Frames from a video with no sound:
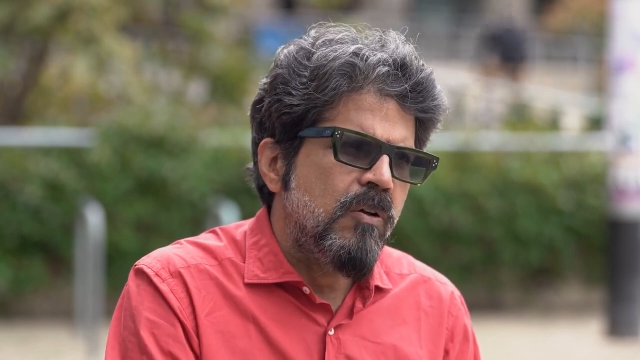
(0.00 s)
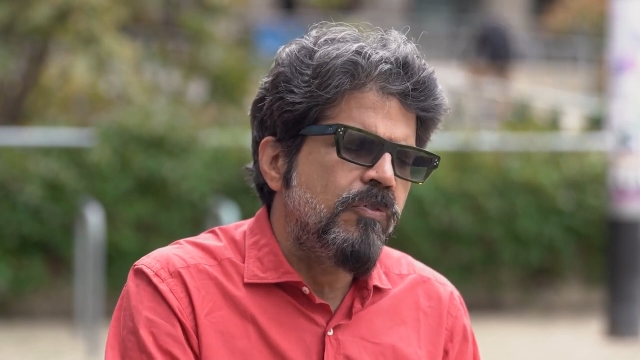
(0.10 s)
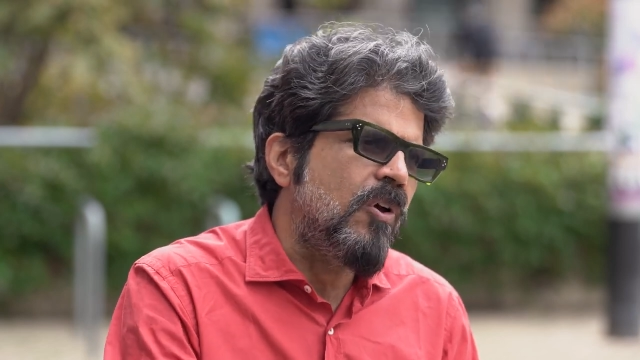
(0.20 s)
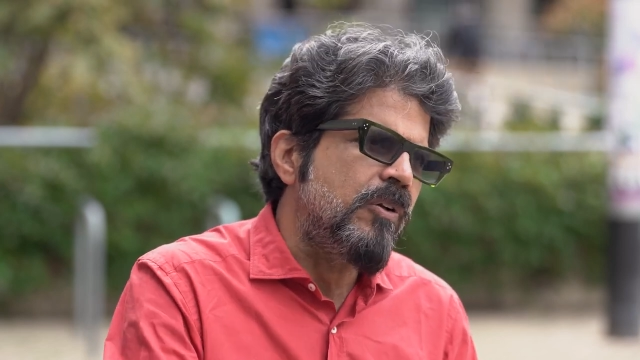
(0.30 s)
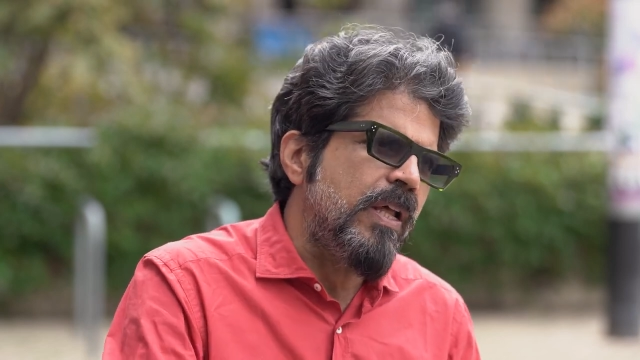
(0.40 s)
of
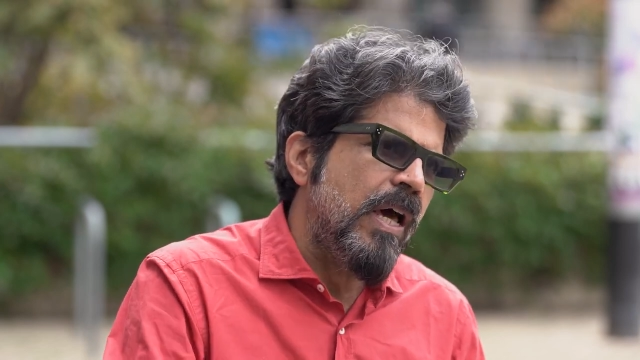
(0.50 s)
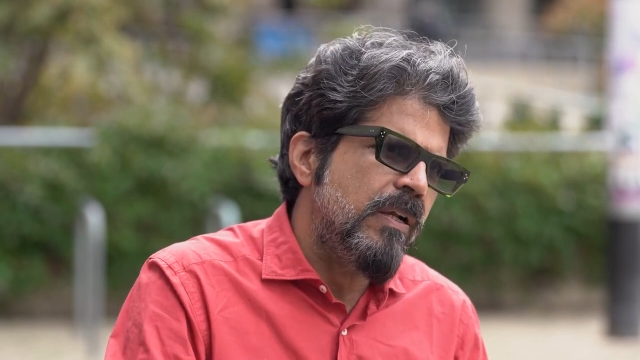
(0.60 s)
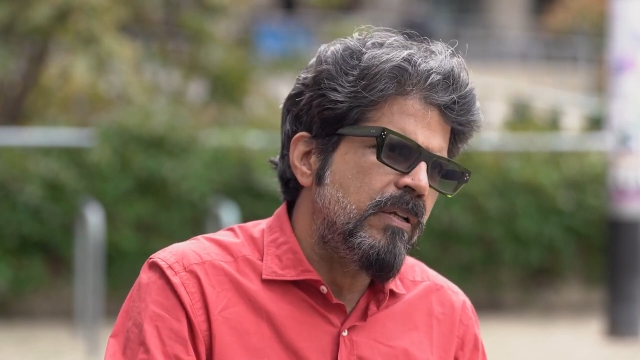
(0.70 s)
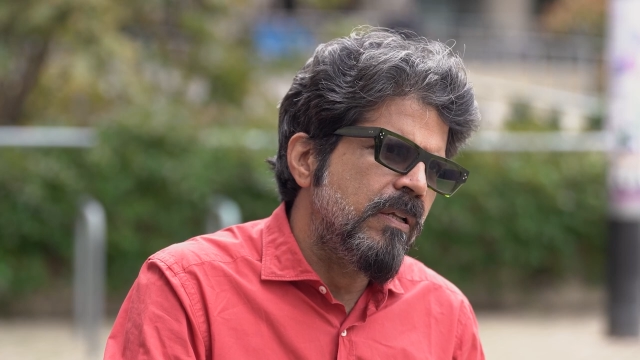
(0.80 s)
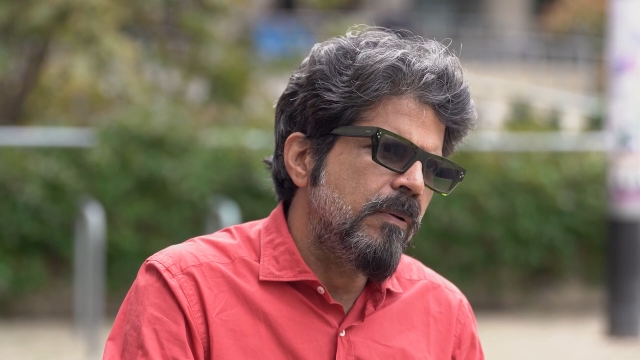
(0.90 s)

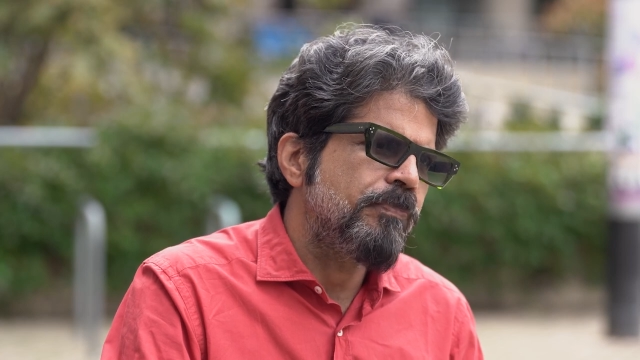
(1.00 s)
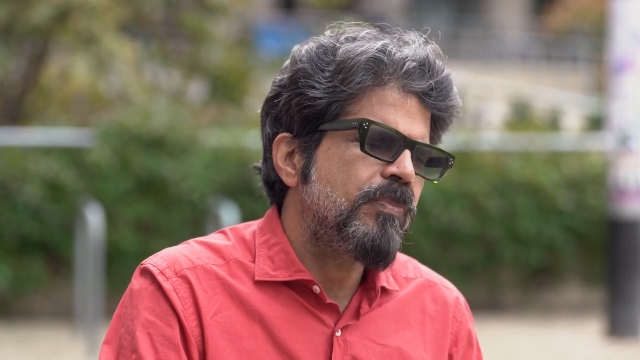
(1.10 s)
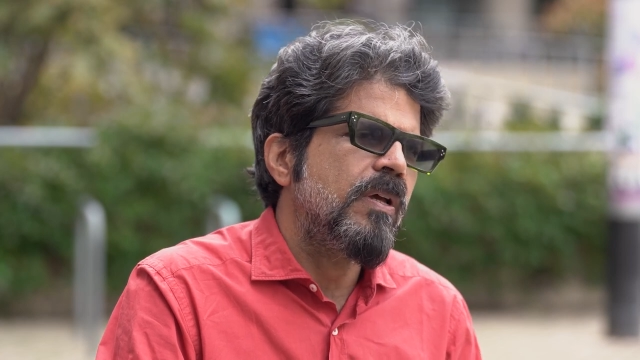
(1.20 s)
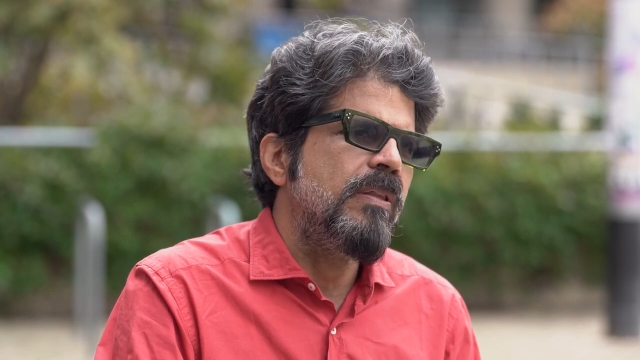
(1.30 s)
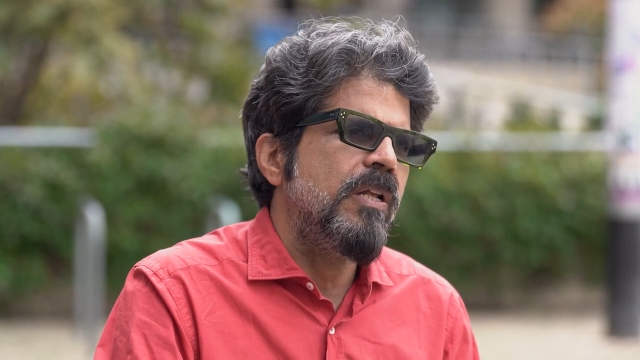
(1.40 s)
solidarity
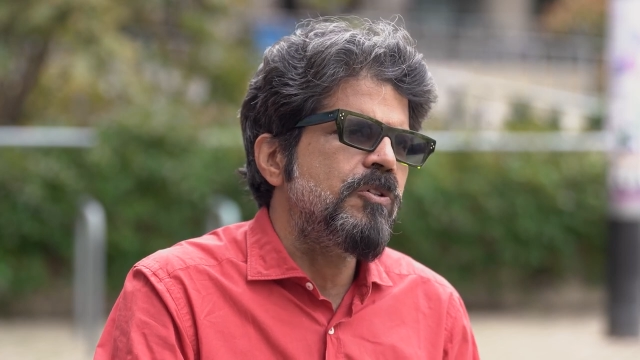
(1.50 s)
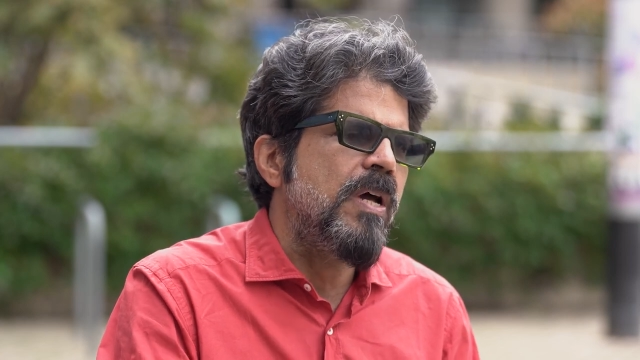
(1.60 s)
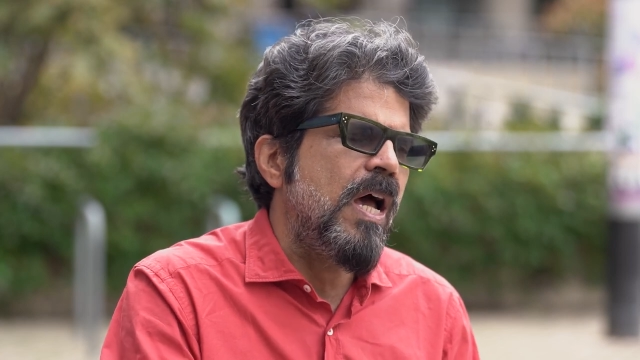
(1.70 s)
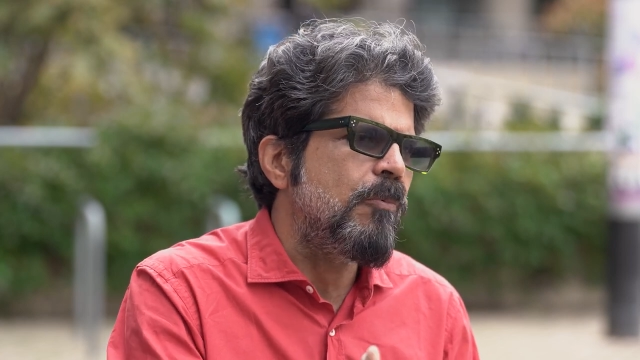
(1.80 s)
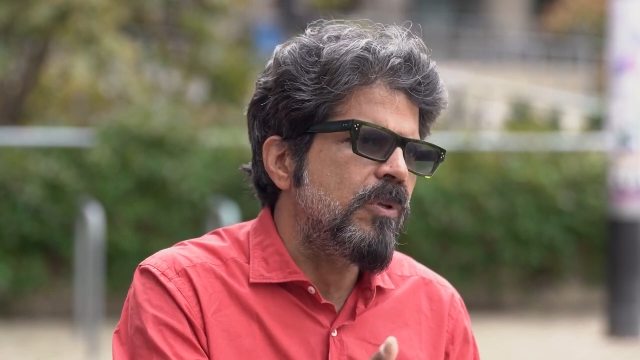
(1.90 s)
that you
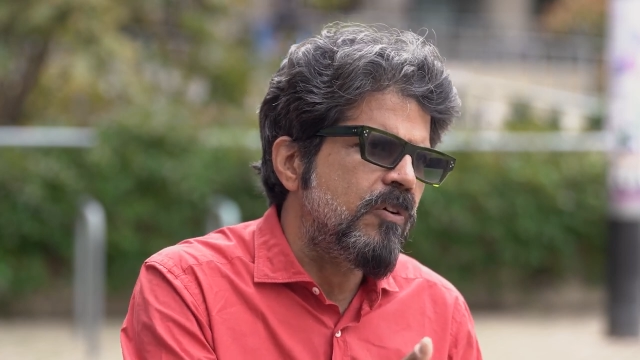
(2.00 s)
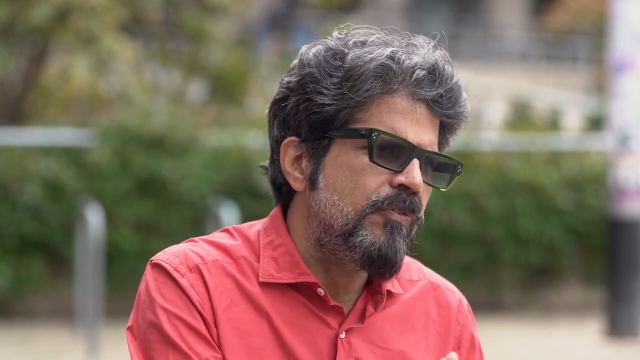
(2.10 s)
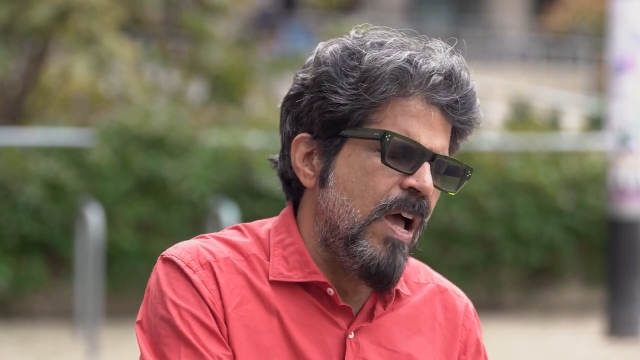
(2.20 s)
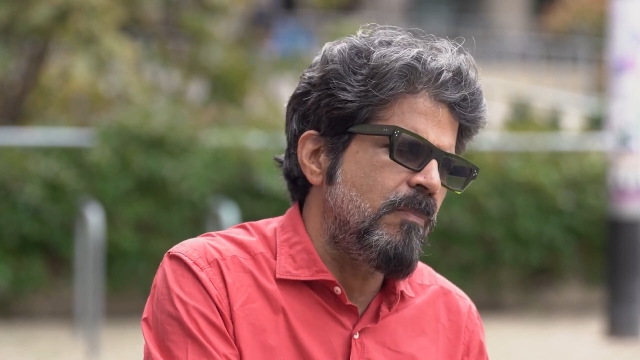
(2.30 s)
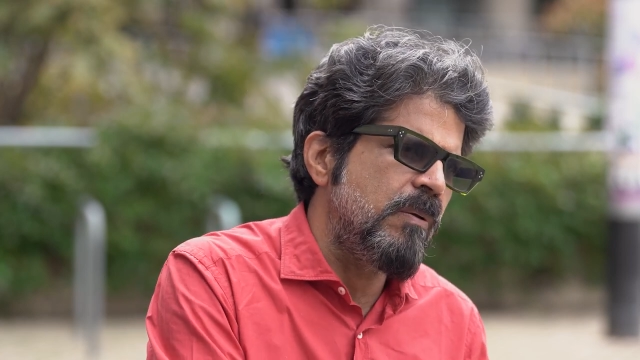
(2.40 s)
have with your
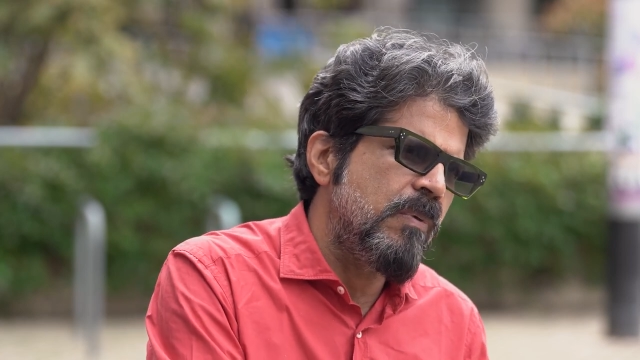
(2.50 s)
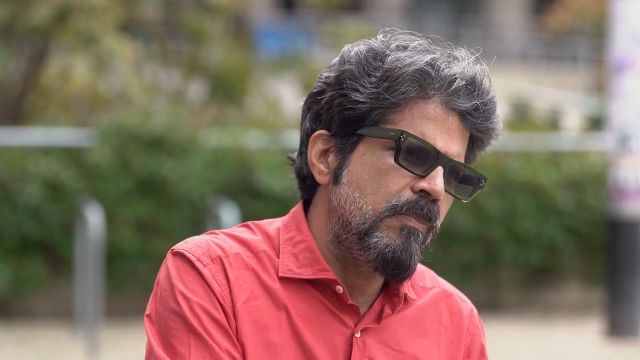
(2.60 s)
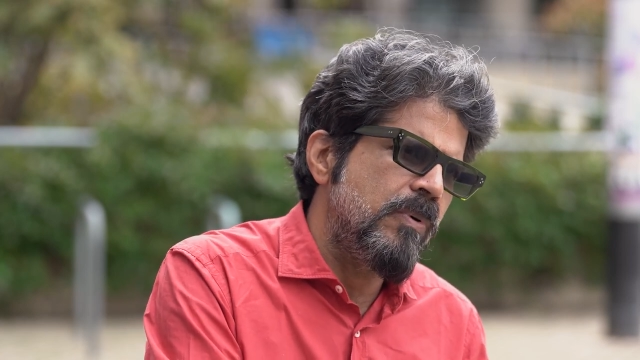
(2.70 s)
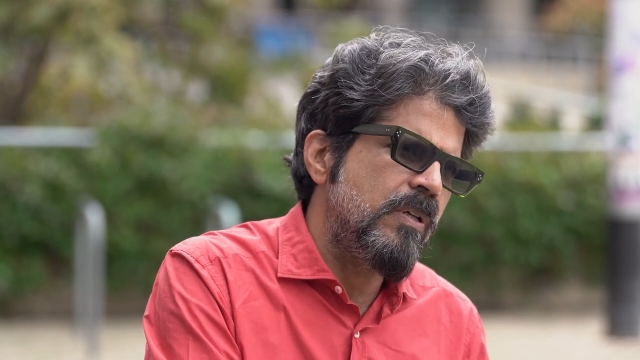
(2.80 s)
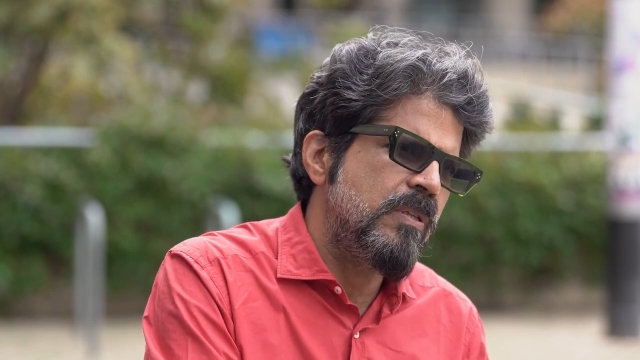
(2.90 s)
family
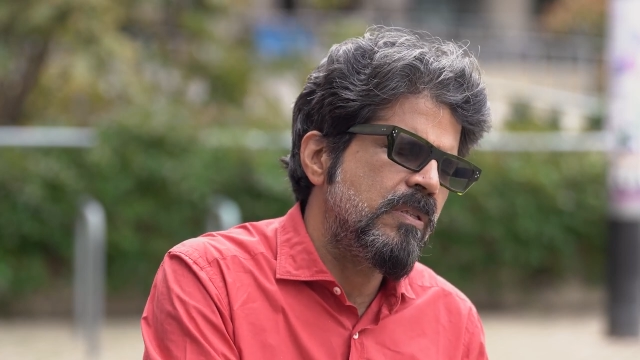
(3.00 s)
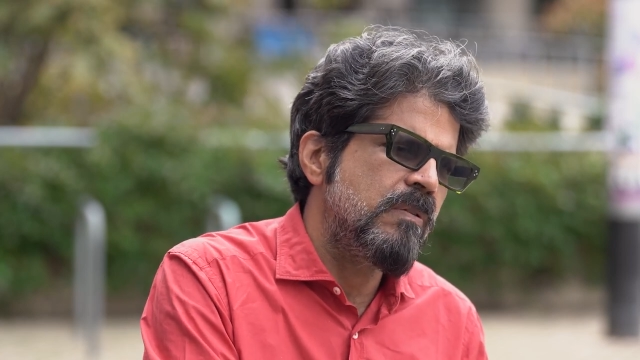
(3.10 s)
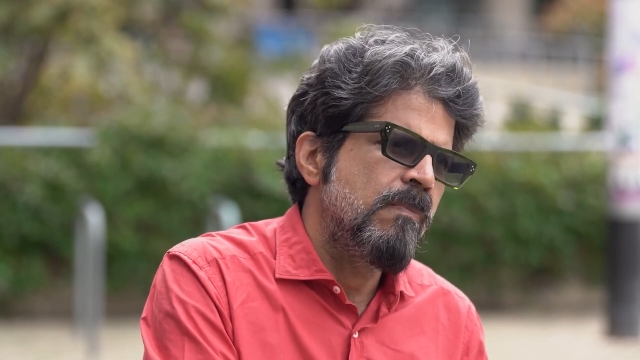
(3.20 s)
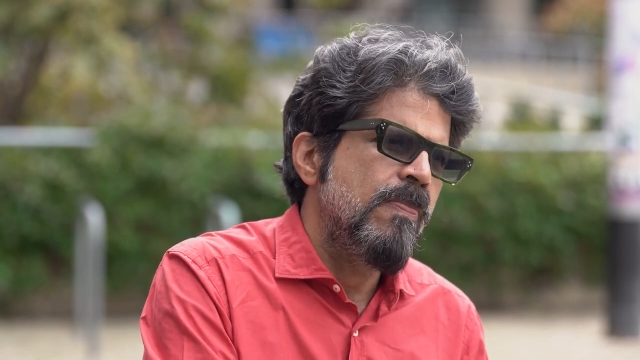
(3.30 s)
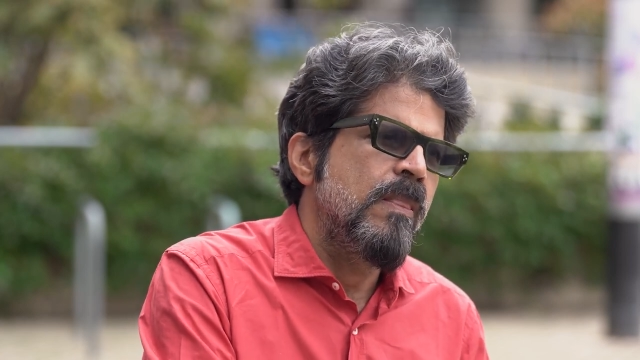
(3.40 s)
members,